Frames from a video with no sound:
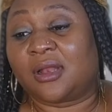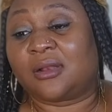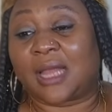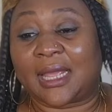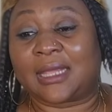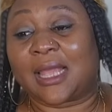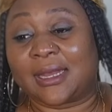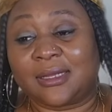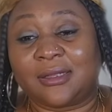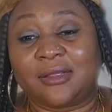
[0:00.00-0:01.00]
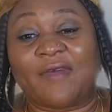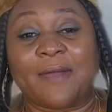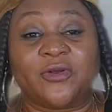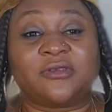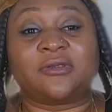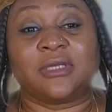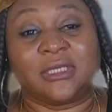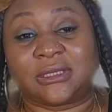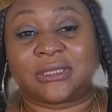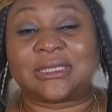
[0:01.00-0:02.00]
Like, if I must
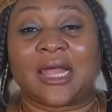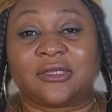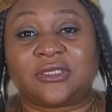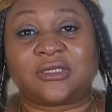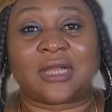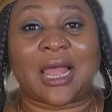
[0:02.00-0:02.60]
eat starch,